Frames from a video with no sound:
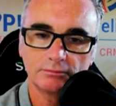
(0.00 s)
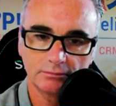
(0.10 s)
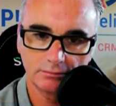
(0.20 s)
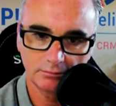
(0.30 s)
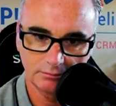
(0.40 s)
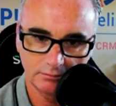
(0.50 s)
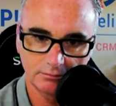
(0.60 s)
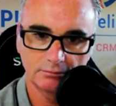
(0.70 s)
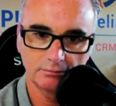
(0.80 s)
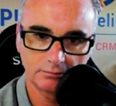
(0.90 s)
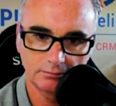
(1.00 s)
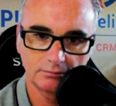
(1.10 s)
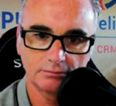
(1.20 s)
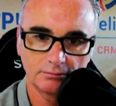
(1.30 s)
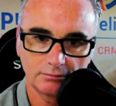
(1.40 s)

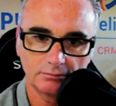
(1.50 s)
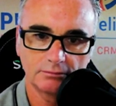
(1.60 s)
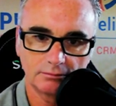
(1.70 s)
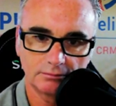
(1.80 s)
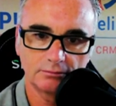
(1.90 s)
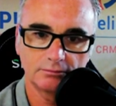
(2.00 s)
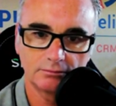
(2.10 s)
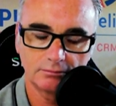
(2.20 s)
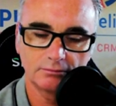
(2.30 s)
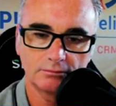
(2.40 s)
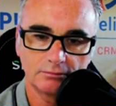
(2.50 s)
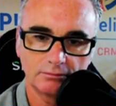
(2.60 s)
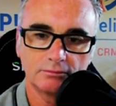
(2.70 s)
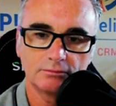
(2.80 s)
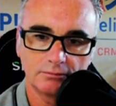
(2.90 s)

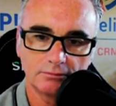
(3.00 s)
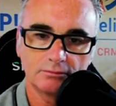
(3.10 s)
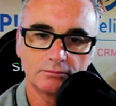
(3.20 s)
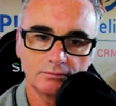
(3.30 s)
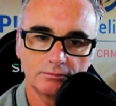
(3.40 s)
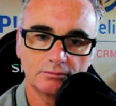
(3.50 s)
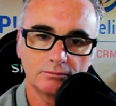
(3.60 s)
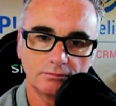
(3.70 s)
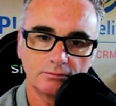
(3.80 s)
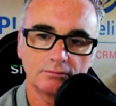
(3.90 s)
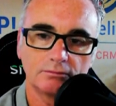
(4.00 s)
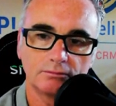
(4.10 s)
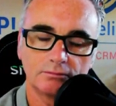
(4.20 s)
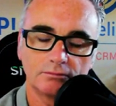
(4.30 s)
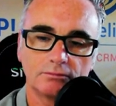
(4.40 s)

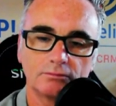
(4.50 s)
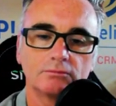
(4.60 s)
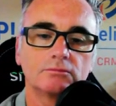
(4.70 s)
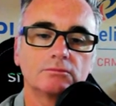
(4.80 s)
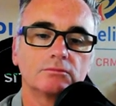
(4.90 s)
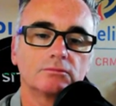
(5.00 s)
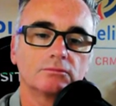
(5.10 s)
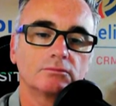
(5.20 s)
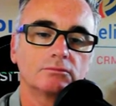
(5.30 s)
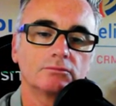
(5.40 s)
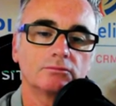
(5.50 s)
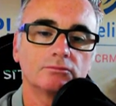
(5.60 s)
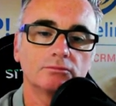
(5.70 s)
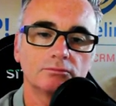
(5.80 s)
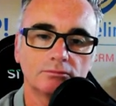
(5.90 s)

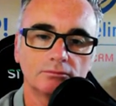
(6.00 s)
(silent)